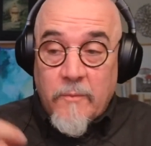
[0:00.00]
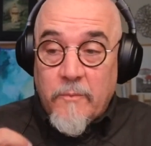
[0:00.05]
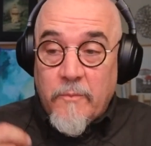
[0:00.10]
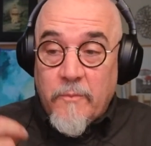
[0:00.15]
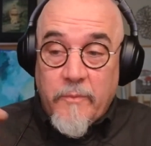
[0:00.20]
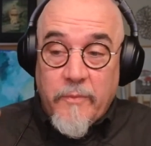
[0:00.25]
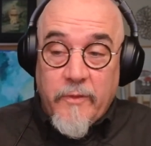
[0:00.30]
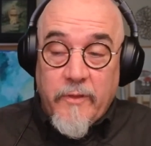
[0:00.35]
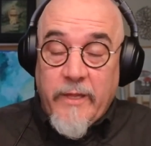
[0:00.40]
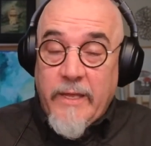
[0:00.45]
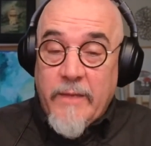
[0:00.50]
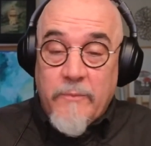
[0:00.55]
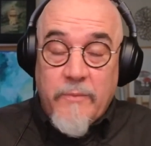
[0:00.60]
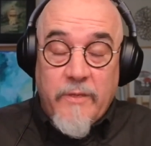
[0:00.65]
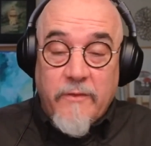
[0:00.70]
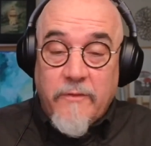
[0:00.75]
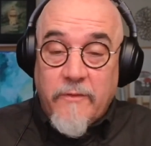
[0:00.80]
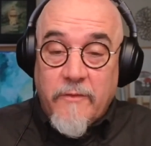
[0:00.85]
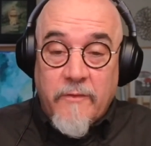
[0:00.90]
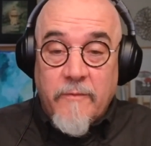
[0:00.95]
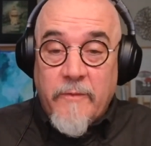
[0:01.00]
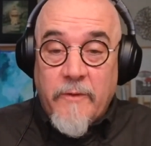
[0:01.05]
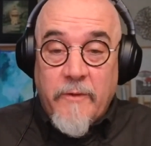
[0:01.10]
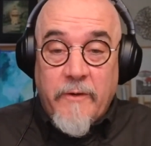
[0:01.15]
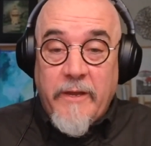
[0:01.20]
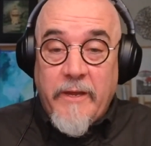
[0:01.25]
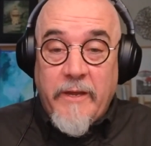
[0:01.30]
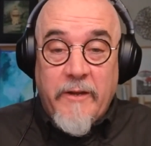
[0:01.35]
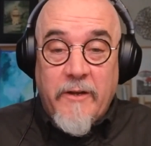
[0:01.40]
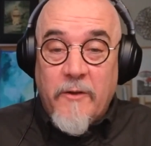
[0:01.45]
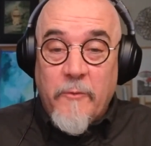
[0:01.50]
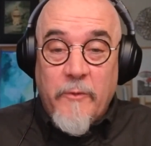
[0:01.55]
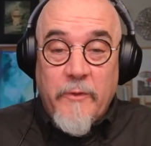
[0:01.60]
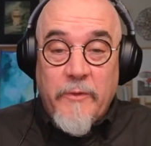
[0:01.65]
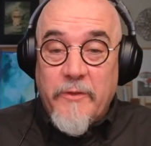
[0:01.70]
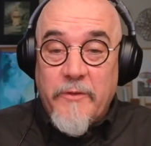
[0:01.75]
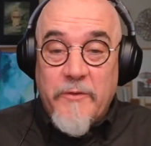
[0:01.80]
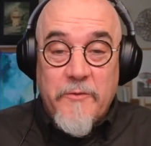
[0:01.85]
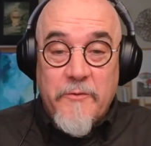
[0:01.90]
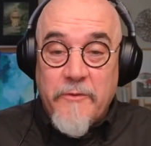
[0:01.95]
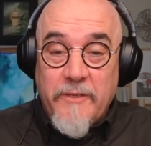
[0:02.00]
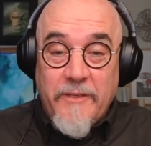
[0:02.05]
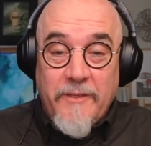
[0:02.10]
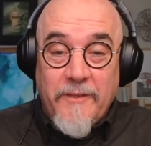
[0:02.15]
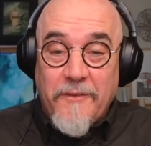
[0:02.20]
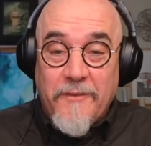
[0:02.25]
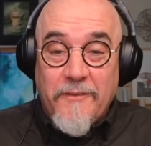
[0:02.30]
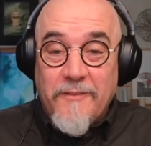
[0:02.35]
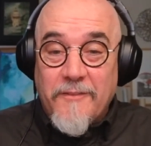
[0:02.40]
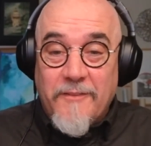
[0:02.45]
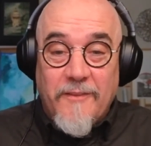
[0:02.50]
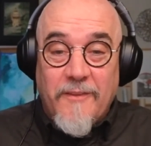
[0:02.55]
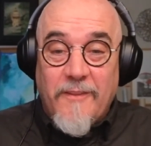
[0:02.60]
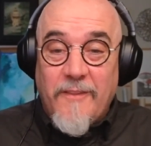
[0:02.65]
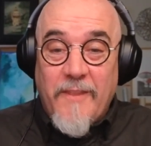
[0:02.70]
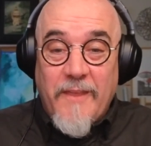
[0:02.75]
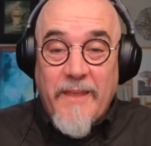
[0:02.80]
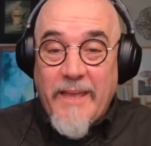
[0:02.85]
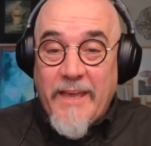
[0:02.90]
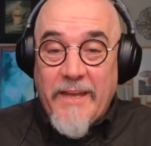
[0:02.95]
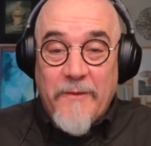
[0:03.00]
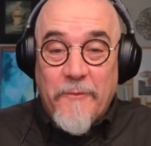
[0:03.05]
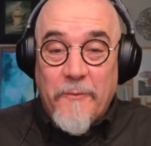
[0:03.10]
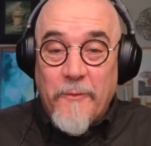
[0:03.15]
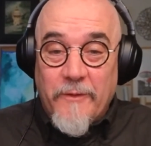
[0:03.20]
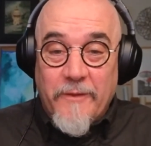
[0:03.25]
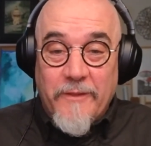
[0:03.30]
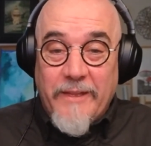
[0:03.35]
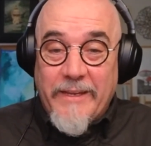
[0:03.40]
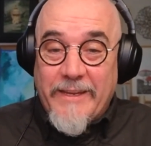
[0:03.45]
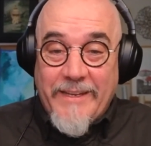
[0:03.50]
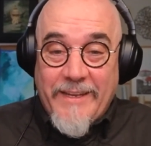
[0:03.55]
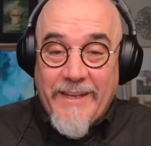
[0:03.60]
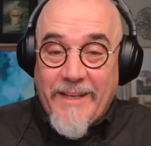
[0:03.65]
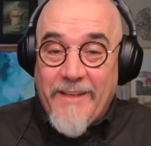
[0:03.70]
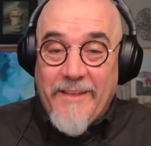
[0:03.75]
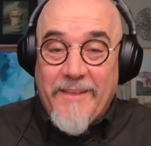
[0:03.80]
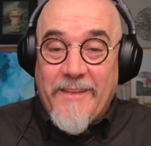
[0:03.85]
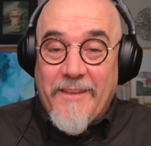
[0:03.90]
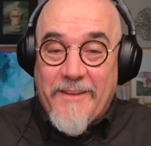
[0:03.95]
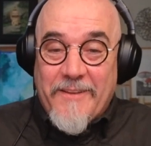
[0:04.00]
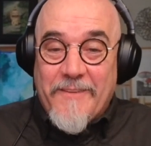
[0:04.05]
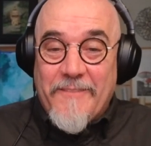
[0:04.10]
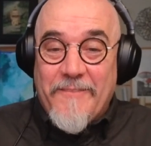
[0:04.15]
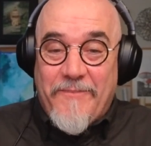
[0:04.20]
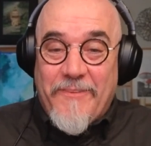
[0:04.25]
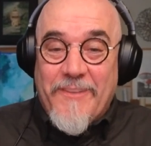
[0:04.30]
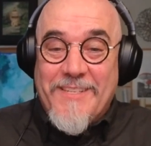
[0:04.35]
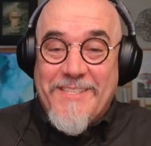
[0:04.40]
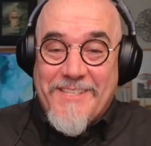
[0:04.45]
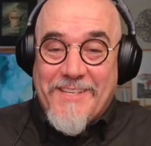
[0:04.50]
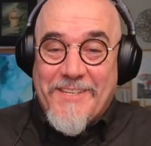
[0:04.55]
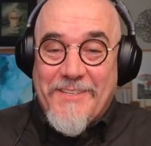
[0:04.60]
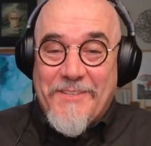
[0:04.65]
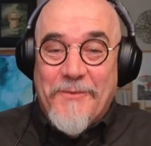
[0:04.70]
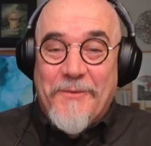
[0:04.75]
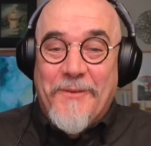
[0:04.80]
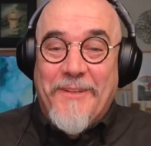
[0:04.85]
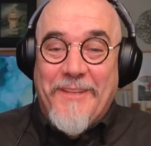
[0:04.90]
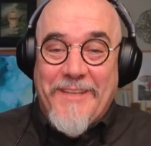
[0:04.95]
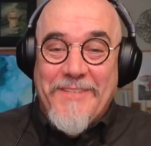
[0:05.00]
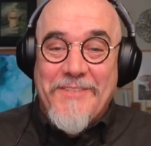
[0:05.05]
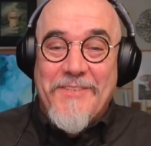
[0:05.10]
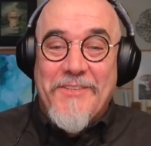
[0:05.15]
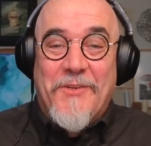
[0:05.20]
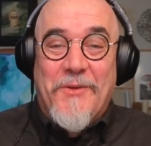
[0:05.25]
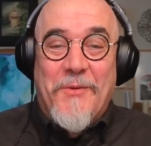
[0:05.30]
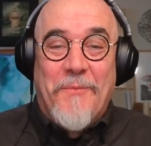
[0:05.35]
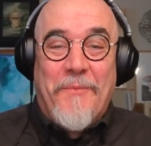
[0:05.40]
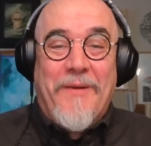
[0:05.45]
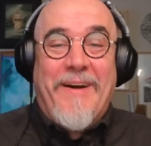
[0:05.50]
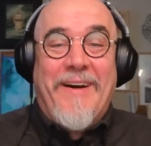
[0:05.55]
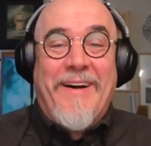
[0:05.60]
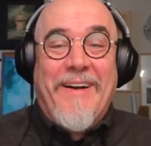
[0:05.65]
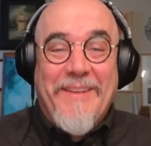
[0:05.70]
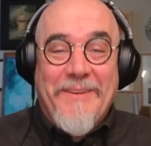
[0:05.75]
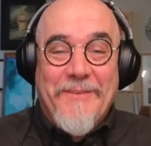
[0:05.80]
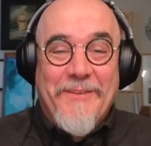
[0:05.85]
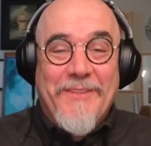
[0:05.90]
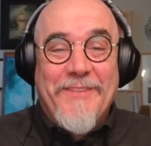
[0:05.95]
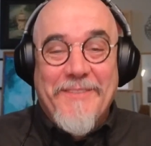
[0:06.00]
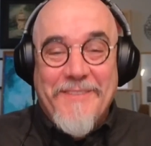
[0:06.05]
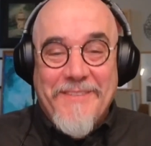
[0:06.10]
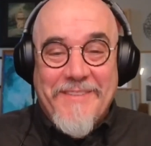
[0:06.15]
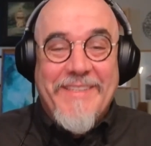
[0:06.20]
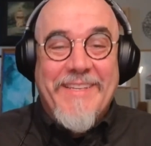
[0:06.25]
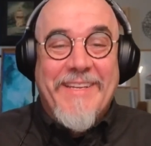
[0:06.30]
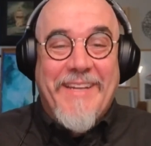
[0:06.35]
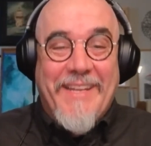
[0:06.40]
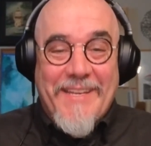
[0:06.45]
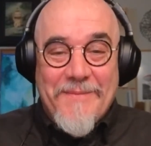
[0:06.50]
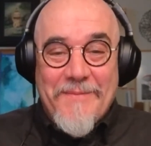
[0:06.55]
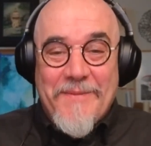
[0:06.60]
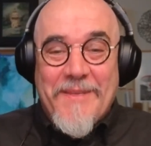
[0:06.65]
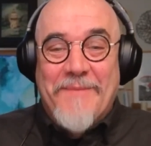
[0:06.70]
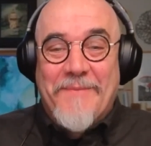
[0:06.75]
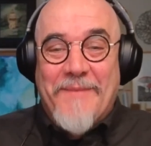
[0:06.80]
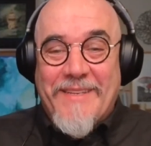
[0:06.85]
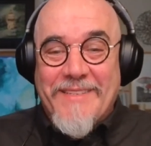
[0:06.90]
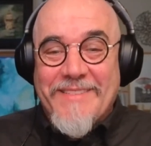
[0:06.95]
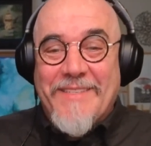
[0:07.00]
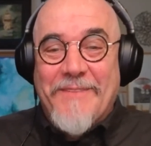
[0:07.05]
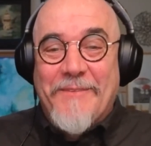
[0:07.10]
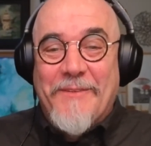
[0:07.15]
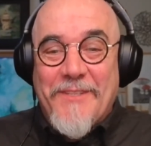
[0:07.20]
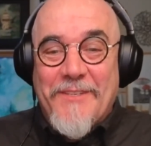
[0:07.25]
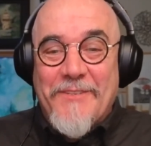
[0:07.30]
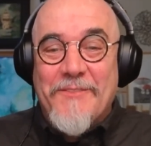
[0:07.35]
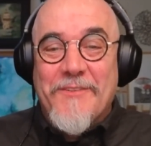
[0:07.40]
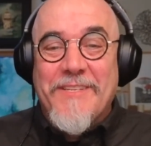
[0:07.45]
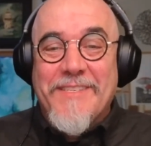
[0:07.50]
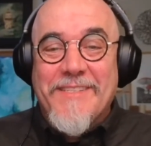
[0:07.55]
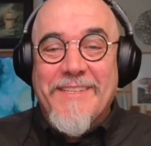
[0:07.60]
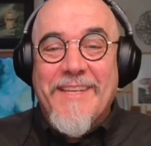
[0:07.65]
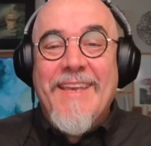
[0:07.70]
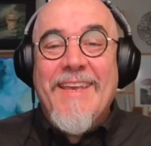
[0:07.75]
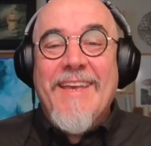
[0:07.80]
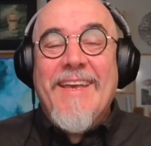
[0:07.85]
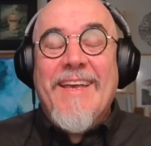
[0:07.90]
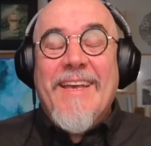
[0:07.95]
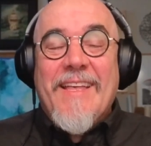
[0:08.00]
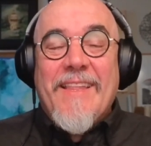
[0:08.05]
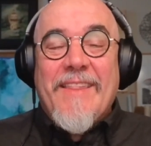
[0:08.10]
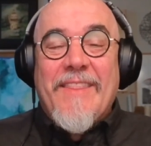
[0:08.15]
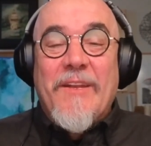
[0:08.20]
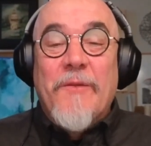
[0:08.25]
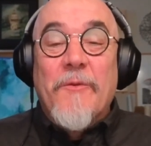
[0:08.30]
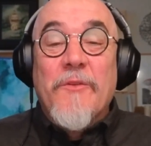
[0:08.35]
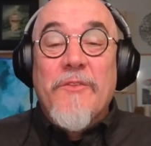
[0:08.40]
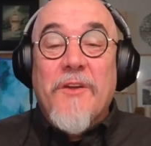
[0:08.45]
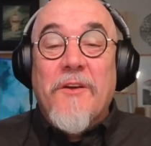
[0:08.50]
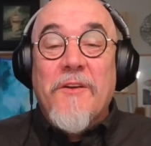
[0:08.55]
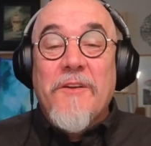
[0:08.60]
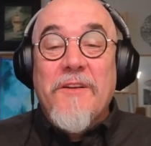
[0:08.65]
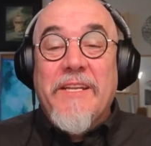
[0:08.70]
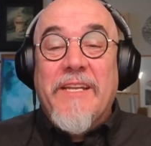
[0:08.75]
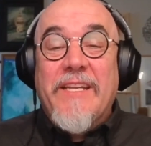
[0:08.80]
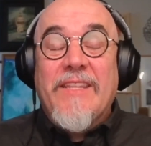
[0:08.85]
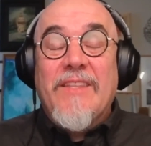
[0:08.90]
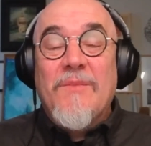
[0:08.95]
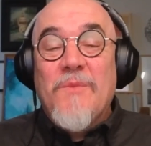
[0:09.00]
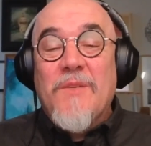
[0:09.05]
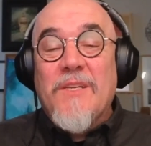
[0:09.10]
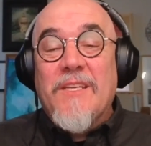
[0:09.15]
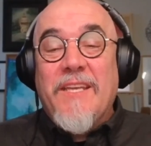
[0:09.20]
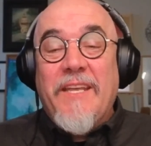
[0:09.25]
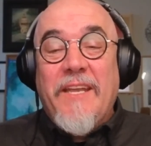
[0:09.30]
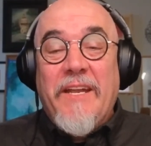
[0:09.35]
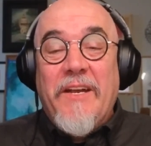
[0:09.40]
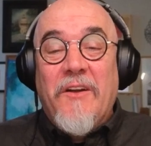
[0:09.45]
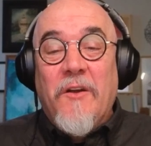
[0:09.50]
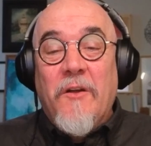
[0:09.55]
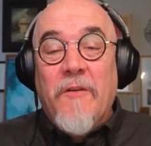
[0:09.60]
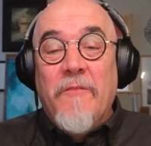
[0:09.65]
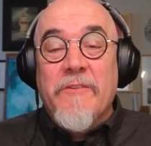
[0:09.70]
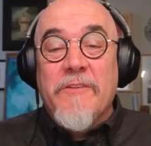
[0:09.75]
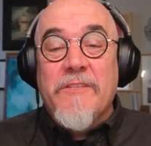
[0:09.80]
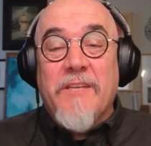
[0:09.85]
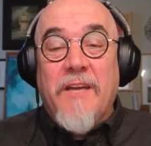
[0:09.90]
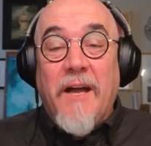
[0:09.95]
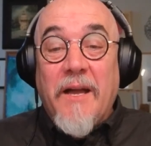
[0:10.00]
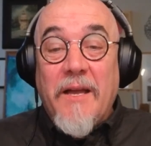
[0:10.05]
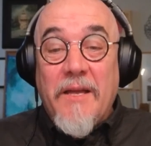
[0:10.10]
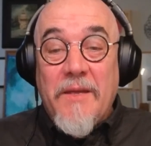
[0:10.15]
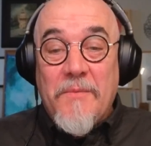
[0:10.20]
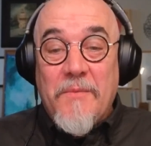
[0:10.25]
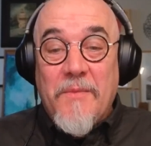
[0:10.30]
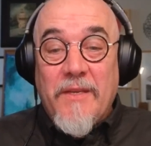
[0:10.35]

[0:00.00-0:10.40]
plant pieces of their hair with the trees so that they had a physical relational bond with their DNA being mixed in with the trees, that it was hard to get them to care over time.